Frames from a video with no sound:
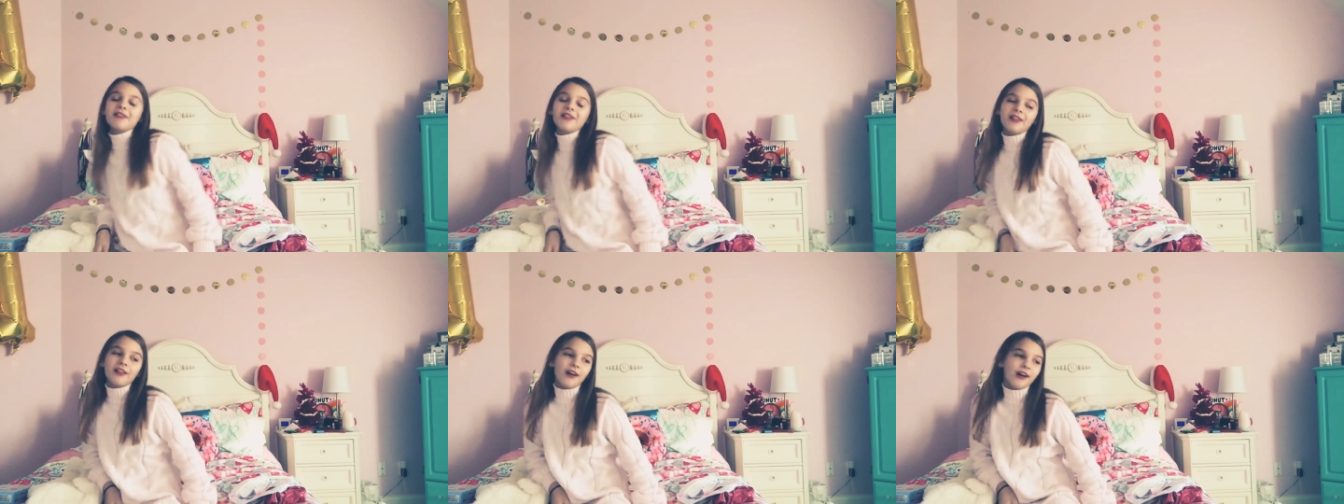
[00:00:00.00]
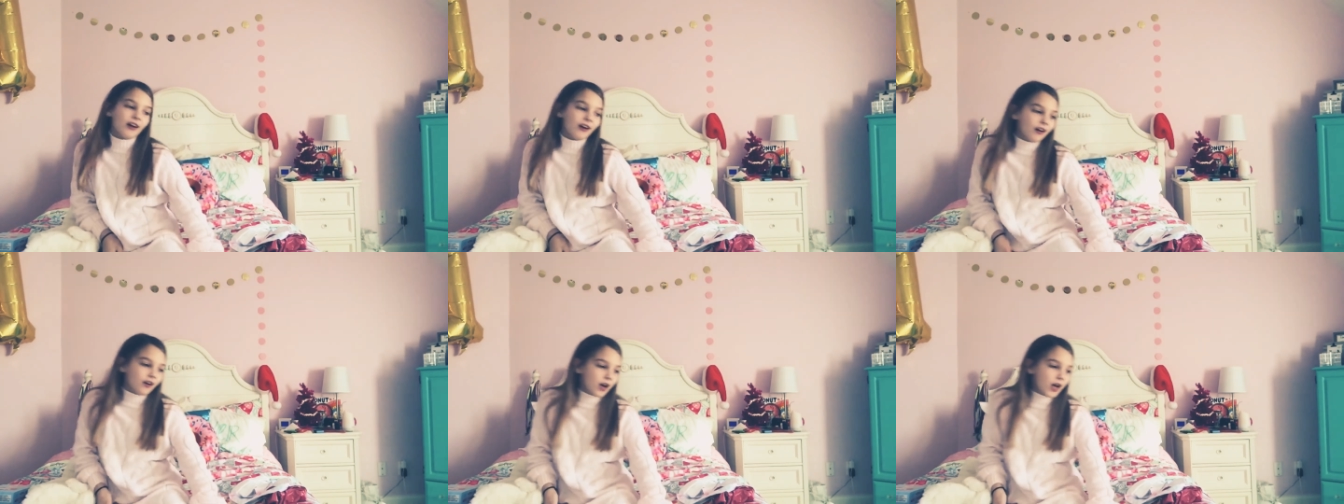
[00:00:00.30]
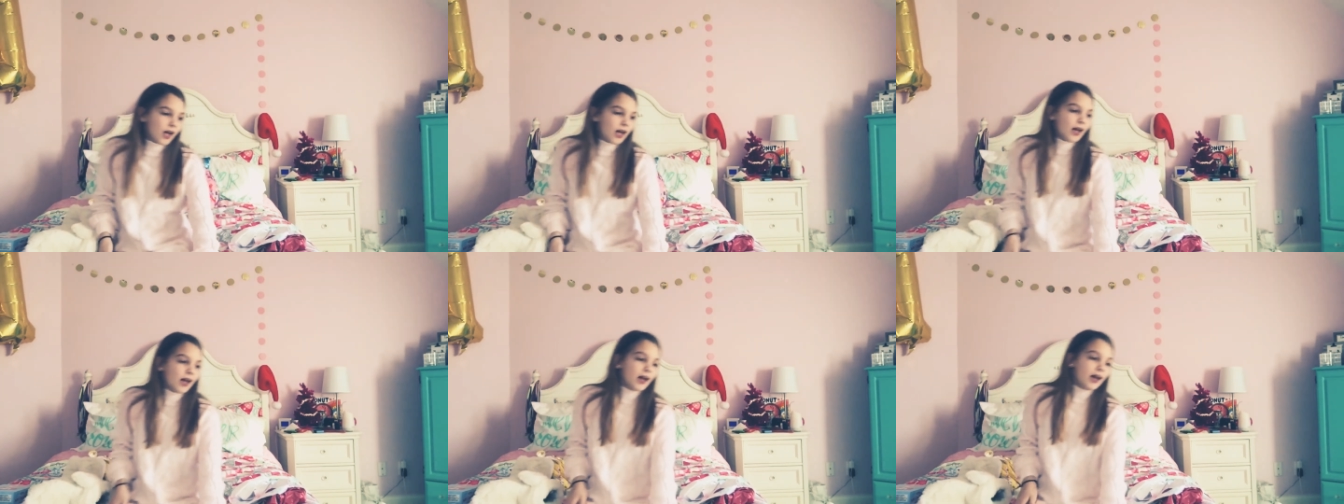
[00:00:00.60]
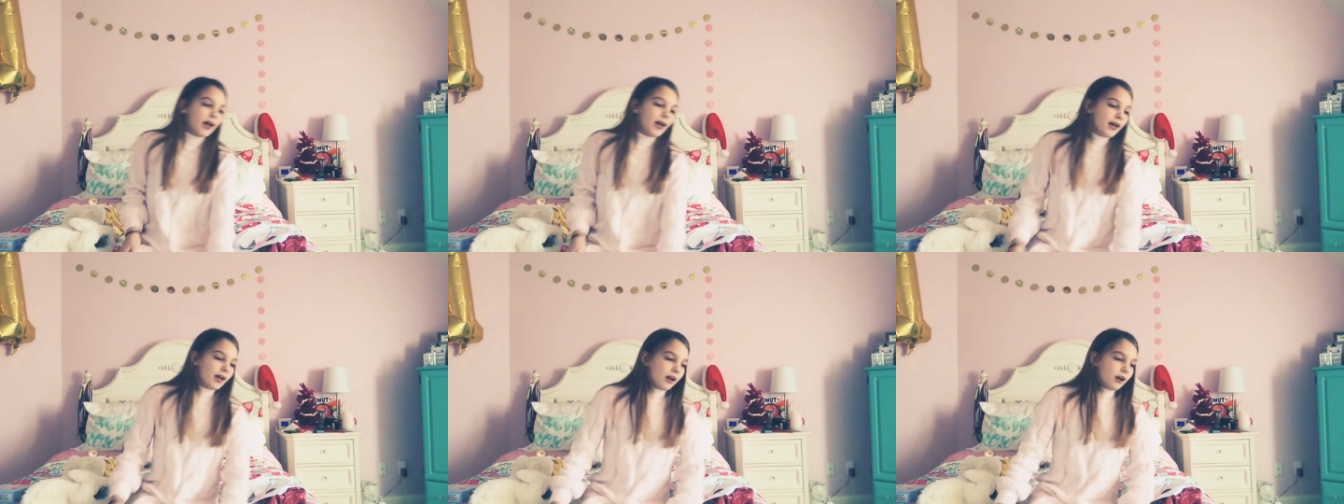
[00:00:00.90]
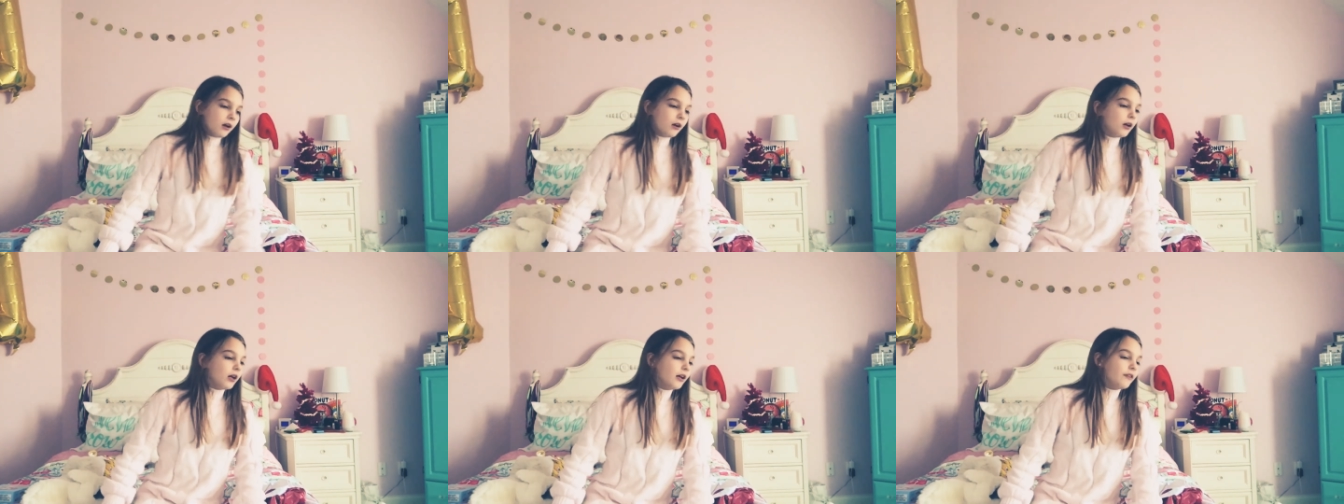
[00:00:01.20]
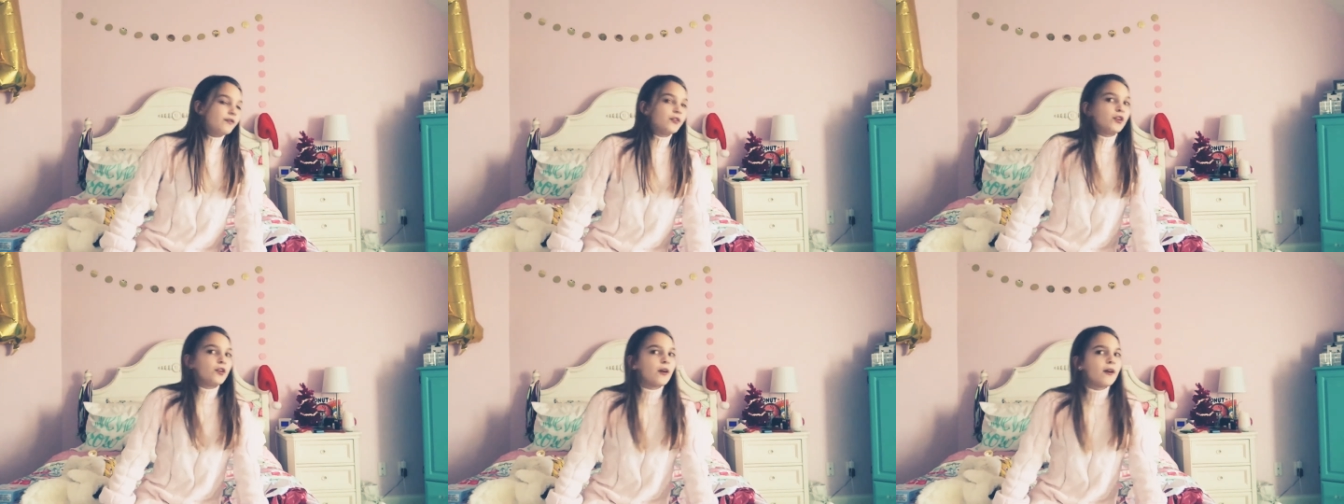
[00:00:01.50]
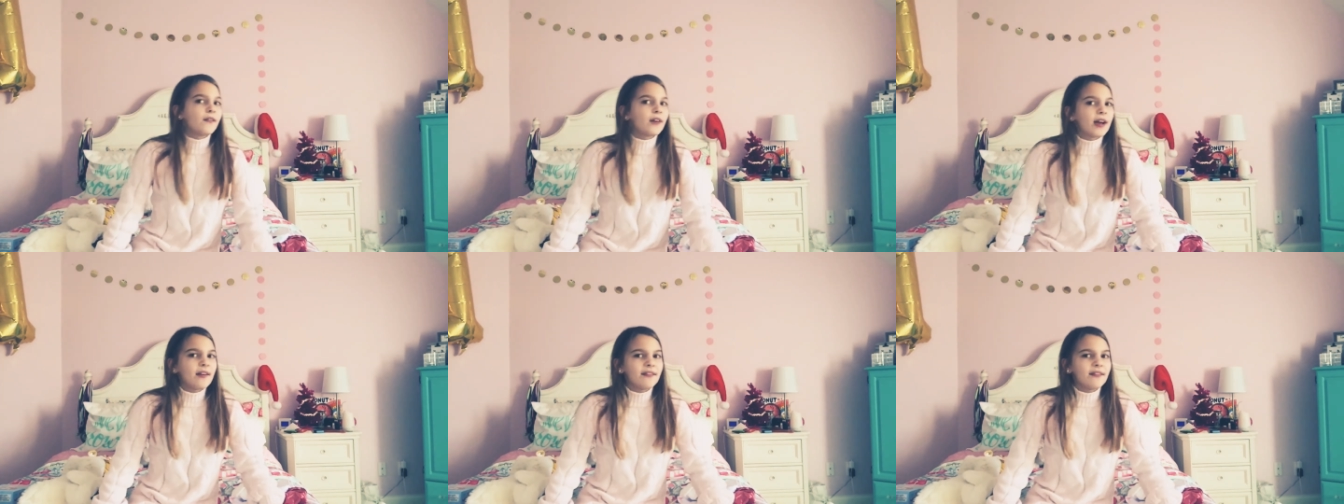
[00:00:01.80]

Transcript: below if you have